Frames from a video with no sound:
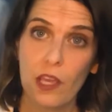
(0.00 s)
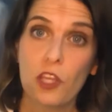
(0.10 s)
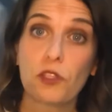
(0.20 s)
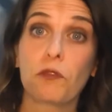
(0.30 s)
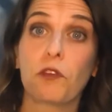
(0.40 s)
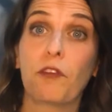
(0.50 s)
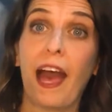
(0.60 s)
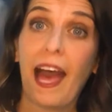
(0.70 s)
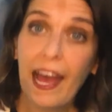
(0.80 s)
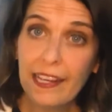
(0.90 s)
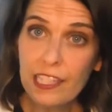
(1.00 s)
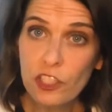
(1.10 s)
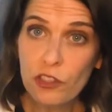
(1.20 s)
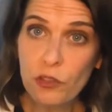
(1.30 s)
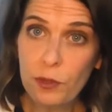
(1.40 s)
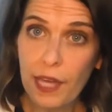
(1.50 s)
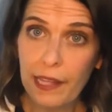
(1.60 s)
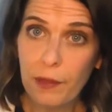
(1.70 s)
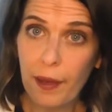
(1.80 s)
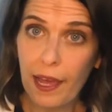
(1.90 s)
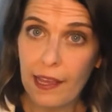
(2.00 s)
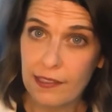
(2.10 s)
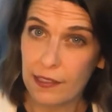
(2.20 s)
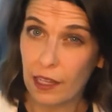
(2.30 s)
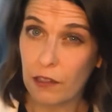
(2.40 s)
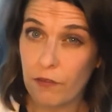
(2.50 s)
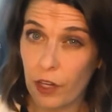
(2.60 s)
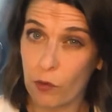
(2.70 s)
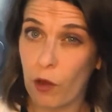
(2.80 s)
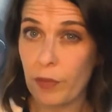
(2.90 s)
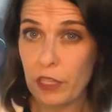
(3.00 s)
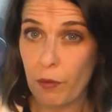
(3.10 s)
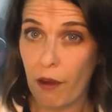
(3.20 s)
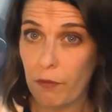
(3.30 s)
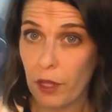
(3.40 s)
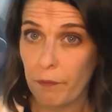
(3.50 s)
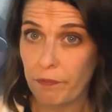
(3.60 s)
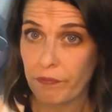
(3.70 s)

So if you've had issues with that in the past, that could very well be the problem.